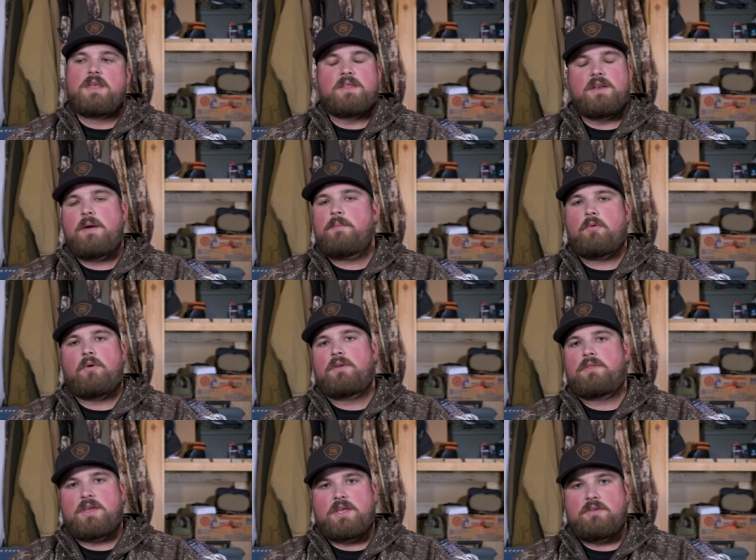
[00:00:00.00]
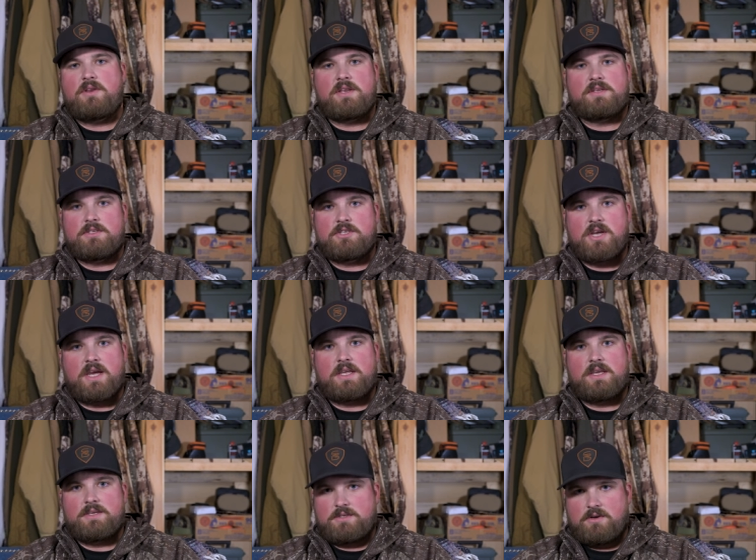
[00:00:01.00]
the number one thing you need to check
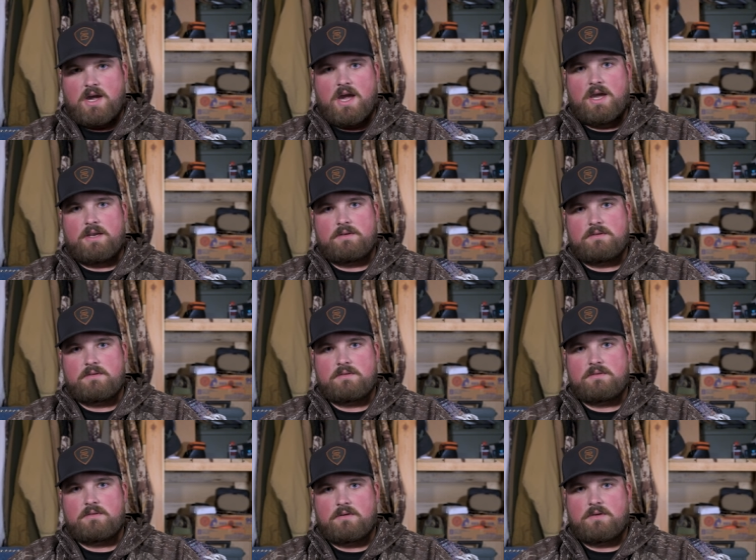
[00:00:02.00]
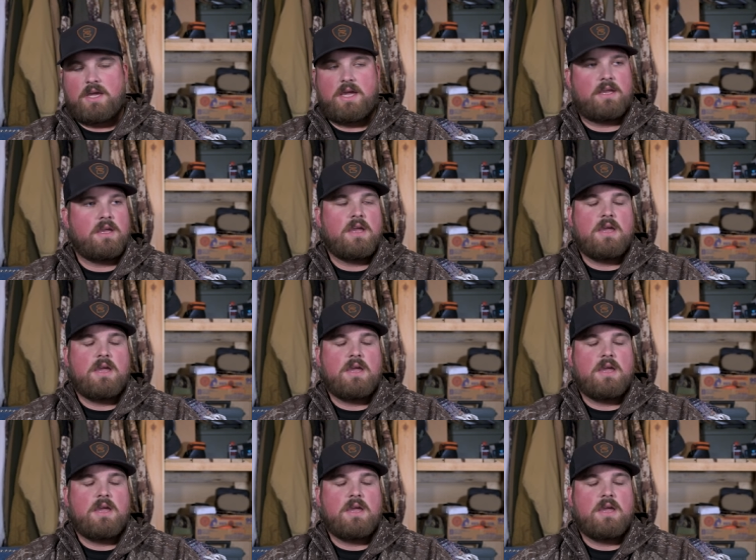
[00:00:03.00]
is your hide, okay?